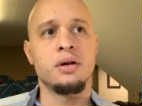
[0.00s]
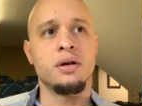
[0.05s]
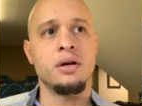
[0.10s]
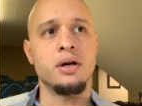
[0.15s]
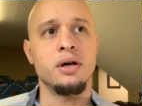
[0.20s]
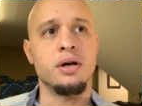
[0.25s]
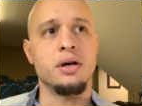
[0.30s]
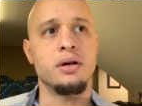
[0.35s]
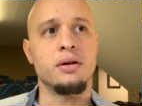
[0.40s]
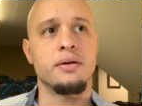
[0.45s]

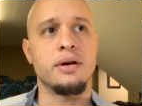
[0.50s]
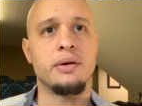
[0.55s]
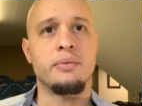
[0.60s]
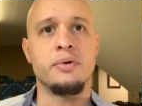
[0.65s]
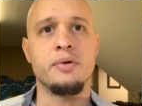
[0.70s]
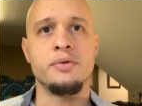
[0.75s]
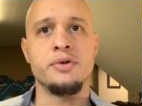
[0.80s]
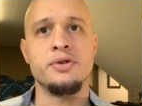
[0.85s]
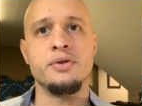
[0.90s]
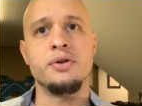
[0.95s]

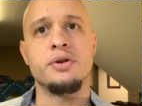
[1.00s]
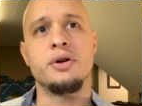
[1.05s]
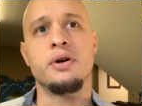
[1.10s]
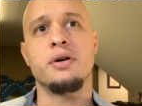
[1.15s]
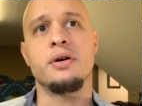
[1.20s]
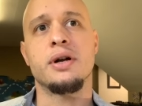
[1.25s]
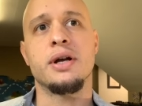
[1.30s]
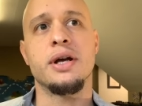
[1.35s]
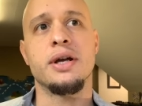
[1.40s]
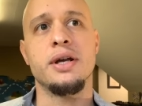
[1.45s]
what would you
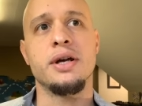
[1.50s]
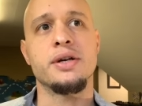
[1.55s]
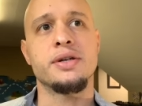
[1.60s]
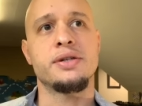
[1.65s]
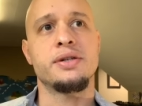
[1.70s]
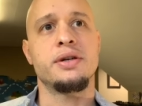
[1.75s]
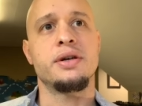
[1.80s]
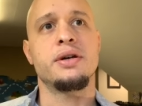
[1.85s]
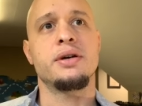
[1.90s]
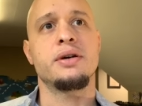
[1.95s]
call it? I
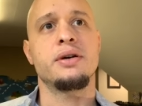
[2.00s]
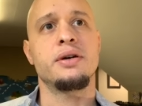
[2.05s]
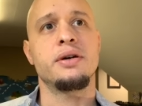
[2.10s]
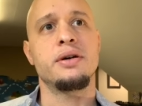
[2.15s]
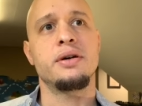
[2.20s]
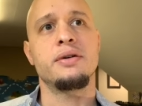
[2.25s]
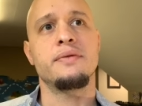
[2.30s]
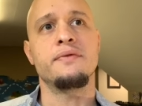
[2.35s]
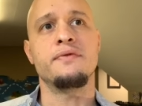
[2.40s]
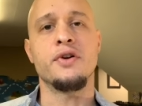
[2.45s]
guess
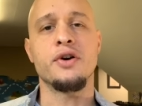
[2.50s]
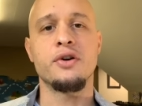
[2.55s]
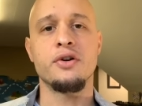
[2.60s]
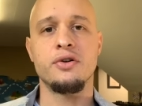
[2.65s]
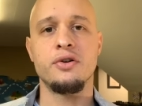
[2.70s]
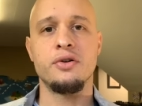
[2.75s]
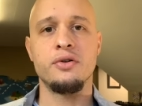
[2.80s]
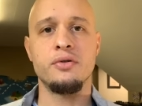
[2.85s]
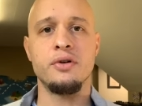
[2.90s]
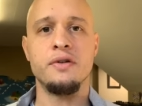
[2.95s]

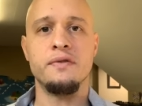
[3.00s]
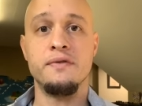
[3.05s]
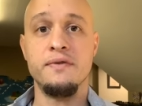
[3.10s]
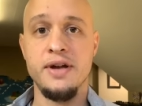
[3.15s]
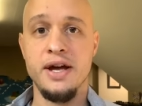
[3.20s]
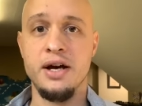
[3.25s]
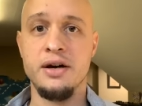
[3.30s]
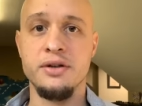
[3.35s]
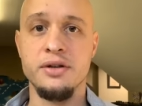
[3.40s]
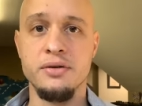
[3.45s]
vertical of
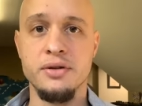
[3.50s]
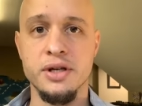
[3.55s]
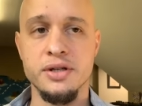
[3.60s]
value.